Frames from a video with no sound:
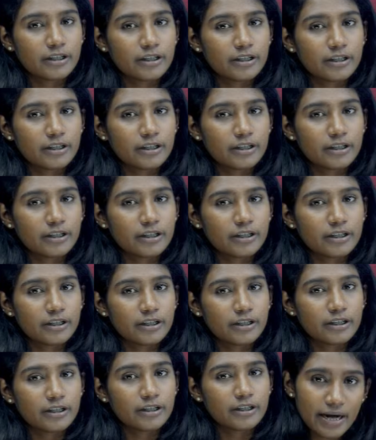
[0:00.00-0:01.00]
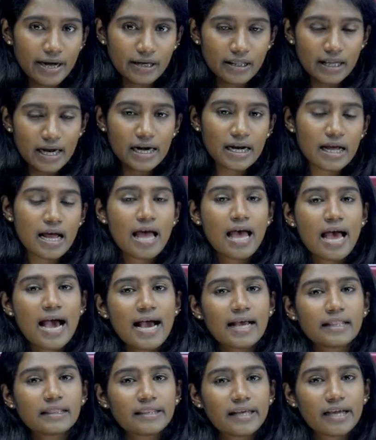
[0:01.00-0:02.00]
Right, I've already explained that.
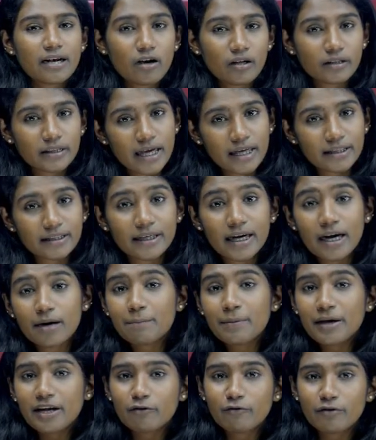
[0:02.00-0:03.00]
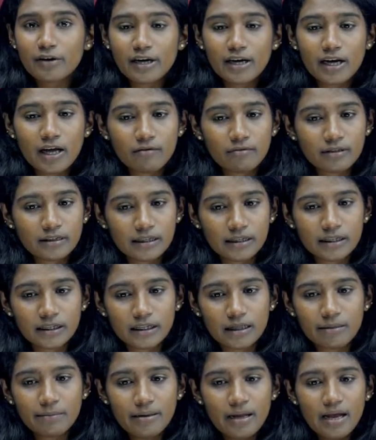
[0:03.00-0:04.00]
And then on the other hand, peripheral nervous
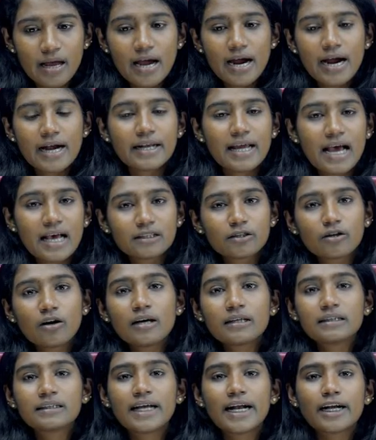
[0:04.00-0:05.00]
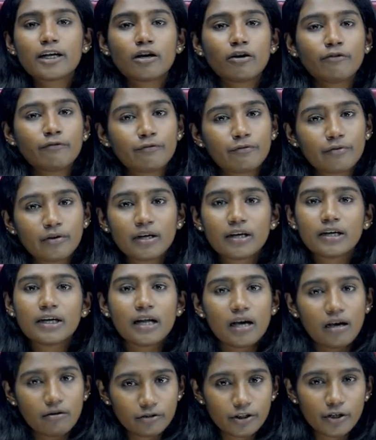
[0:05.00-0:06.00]
system, it has got set of
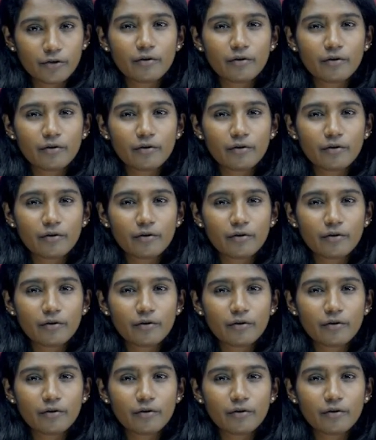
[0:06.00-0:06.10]
nerves.